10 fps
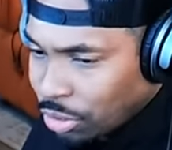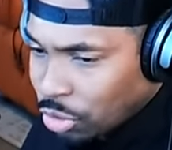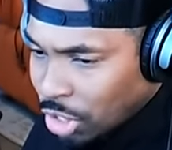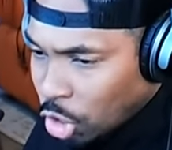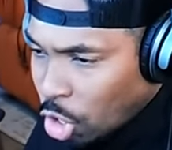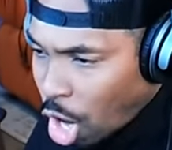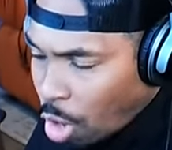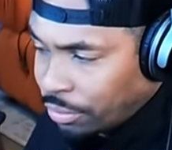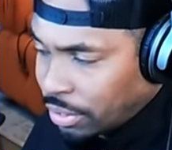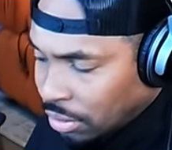you're a little
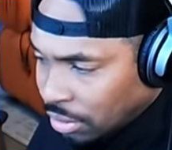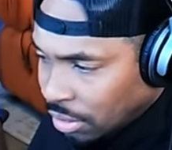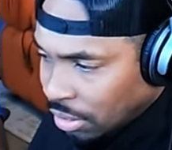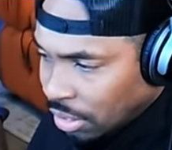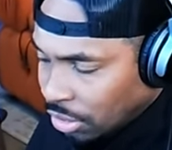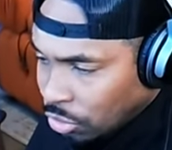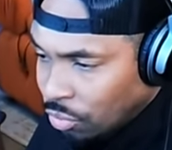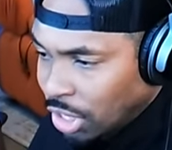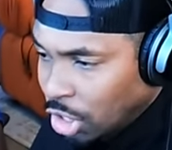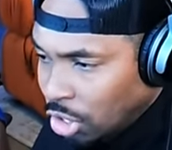older.
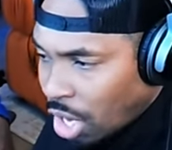You a little